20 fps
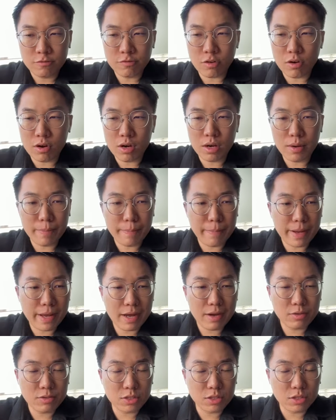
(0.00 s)
for
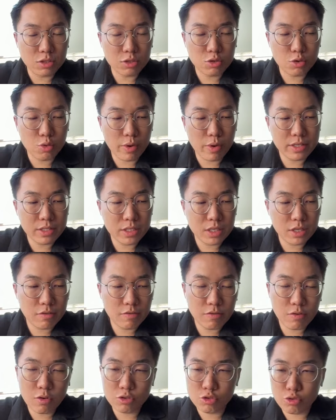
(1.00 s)
about
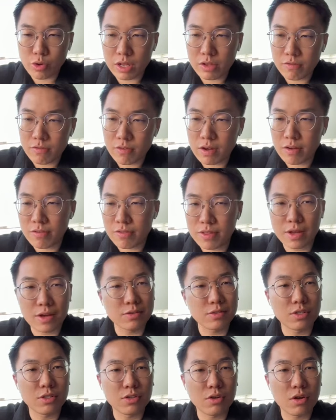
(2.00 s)

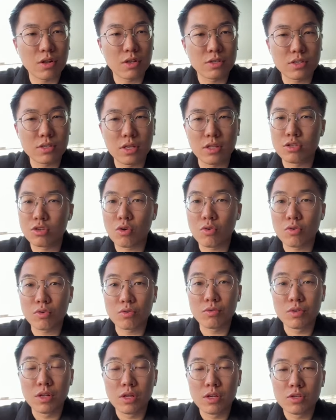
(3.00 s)
$25,000 in
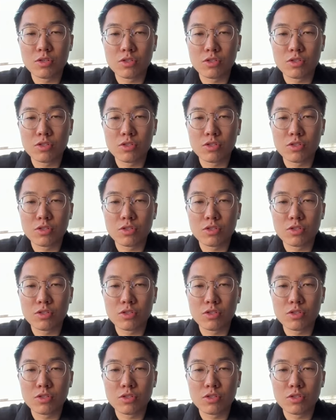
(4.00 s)
total.